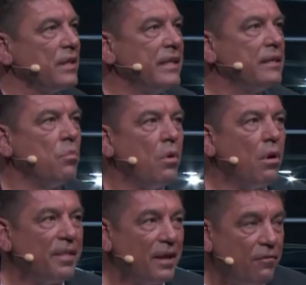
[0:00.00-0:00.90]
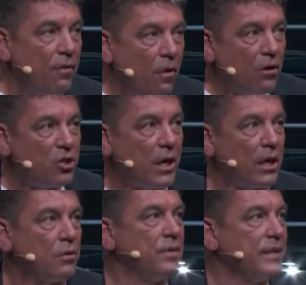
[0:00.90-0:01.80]
need more than four
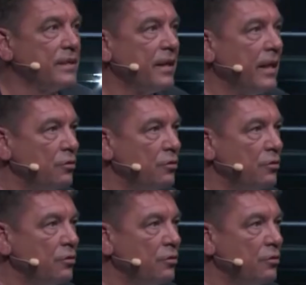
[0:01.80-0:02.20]
shark fins